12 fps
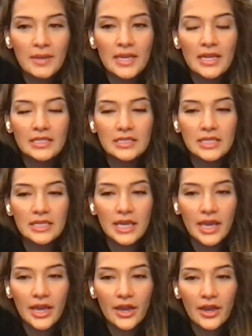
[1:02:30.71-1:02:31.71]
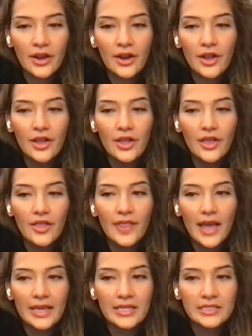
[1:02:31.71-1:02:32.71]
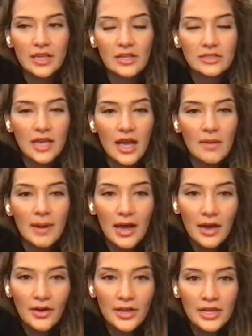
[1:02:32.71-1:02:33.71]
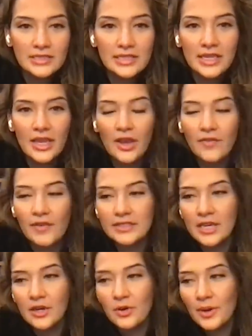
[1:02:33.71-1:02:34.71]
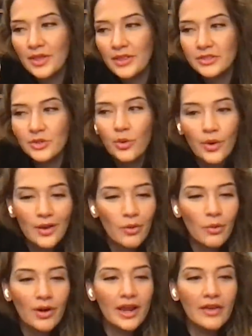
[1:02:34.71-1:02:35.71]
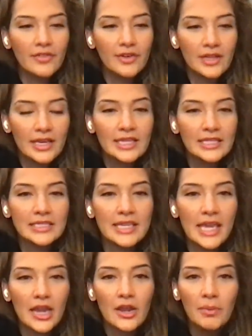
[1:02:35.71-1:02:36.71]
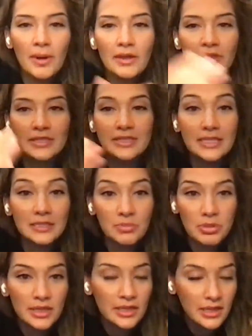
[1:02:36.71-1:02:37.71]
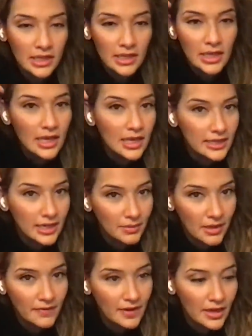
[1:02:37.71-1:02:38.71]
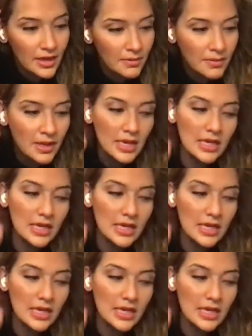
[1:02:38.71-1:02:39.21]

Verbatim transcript: He doesn't care that he's on timeout. He doesn't care if I take away the toy or whatever. Like he doesn't care about the discipline that I'm giving him.